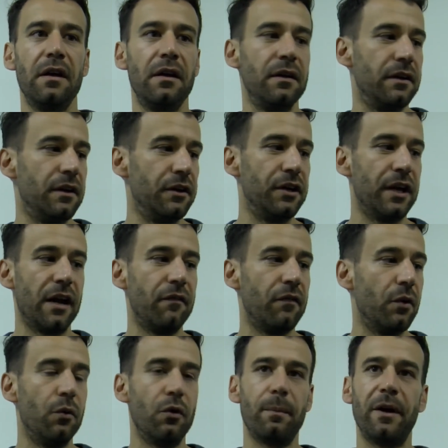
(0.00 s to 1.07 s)
You can
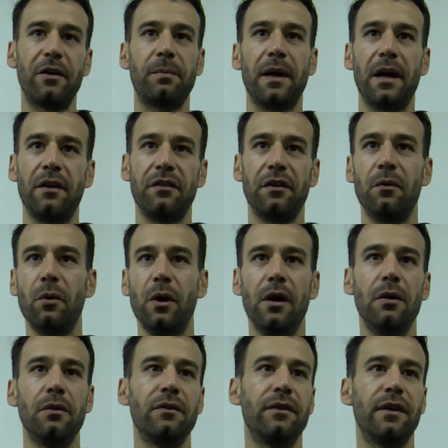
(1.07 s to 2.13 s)
have all the best players in the
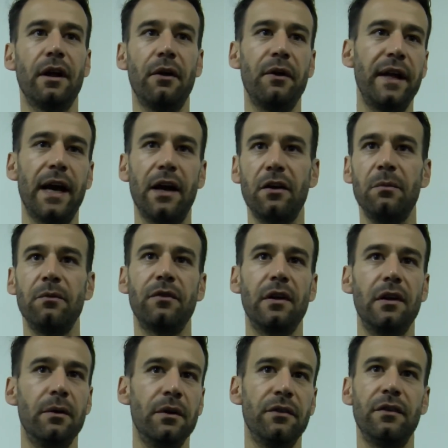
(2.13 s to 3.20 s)
world, you know, the Adams, the
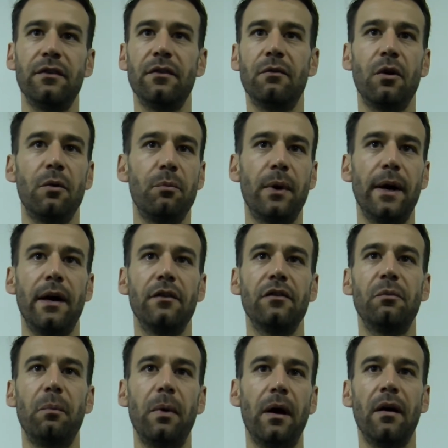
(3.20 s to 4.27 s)
Lewises, the Rob
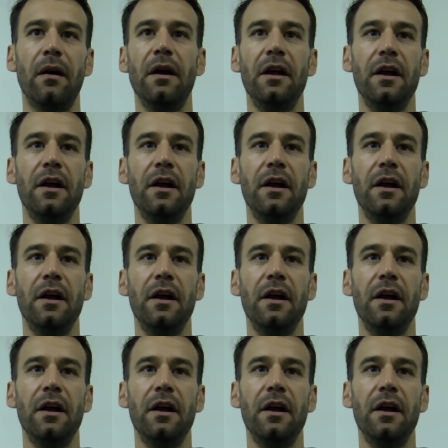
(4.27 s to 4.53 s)
Browns, but